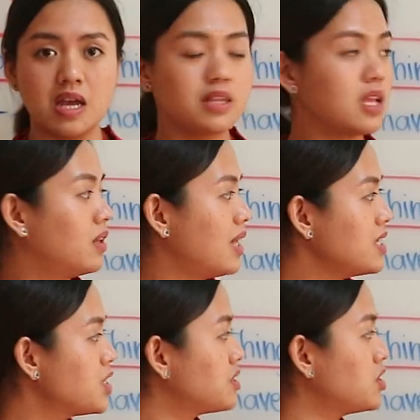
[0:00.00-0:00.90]
Now
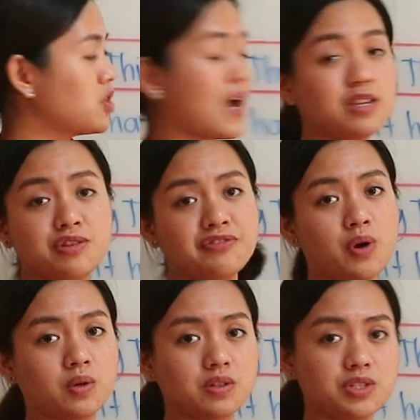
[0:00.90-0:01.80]
let's try to
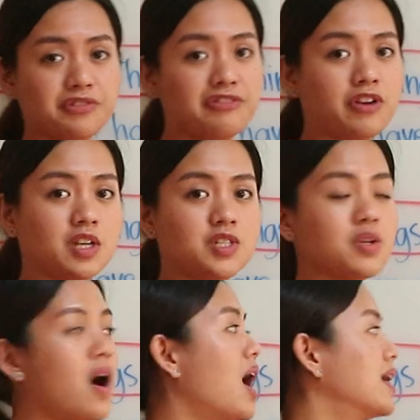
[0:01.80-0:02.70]
focus
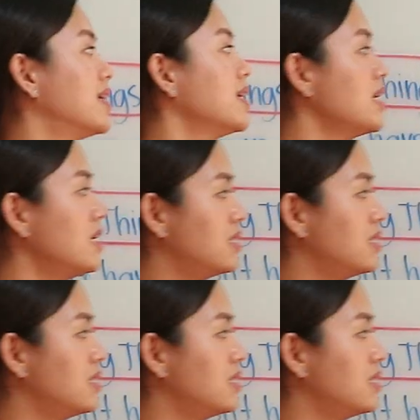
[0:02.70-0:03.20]
first on